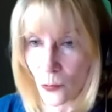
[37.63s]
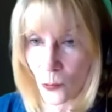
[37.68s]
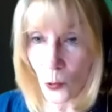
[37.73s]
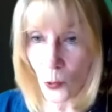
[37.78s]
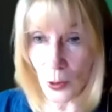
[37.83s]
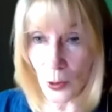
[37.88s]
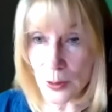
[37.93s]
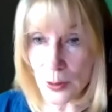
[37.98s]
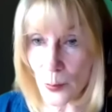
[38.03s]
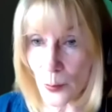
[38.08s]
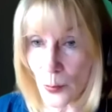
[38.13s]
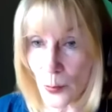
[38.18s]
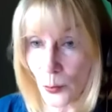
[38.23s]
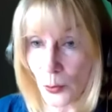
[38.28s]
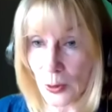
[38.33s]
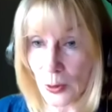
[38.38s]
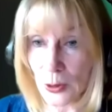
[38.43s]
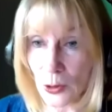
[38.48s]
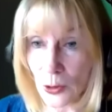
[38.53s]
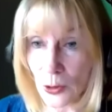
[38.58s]
worked up a
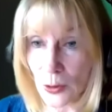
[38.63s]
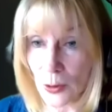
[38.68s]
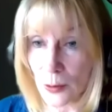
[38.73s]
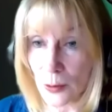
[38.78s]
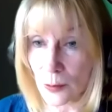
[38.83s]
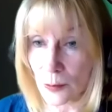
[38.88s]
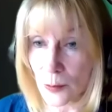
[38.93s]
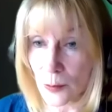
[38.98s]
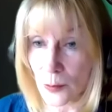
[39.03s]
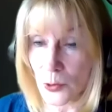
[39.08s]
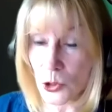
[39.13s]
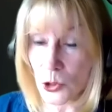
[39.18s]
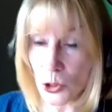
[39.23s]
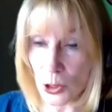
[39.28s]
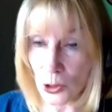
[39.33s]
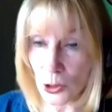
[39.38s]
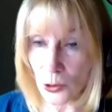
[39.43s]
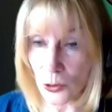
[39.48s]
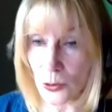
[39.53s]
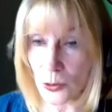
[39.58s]
pretty good
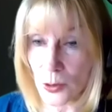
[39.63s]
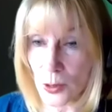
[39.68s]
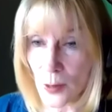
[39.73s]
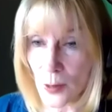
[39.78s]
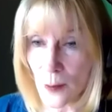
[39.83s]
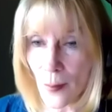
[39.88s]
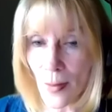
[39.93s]
shield